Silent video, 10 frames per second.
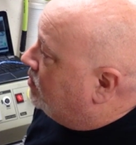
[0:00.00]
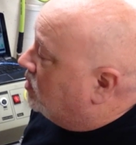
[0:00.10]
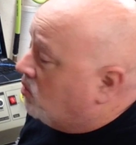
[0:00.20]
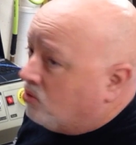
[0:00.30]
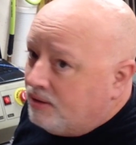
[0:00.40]

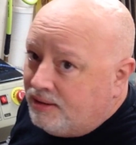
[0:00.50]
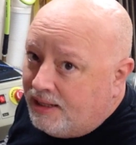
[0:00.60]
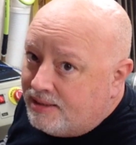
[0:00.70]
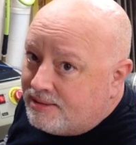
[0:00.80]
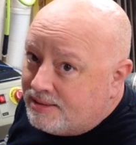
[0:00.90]
recording
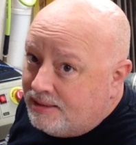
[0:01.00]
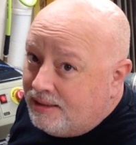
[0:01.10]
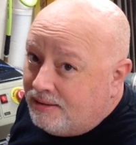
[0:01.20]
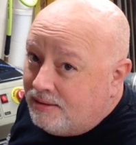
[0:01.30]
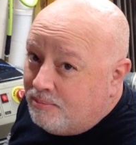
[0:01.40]
that and sending
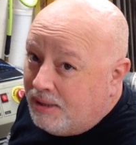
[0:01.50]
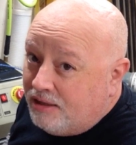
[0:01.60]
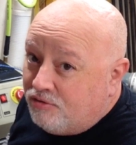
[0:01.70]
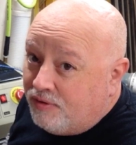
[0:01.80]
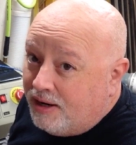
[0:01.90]
it to the
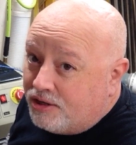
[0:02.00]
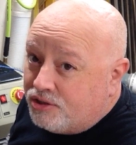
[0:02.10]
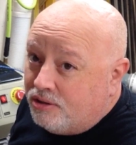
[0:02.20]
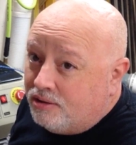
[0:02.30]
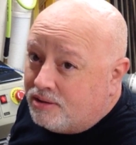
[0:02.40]

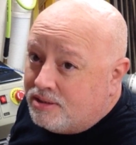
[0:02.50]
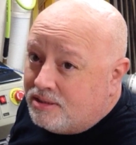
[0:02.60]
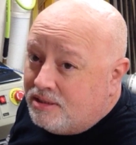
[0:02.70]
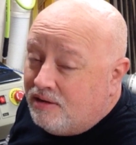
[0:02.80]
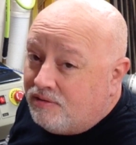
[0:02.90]
manufacturer to
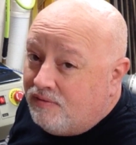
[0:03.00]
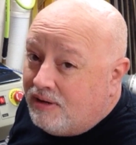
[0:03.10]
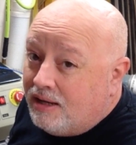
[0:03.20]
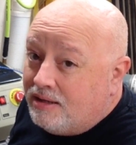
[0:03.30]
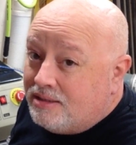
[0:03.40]
see if they've
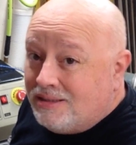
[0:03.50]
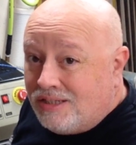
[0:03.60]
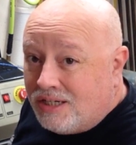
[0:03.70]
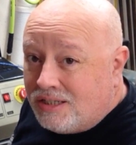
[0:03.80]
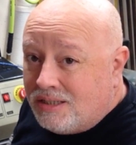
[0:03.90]
got any
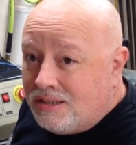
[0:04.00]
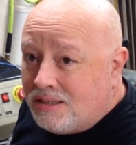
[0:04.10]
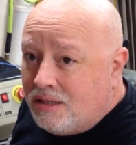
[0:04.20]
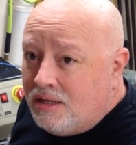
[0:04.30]
suggestions.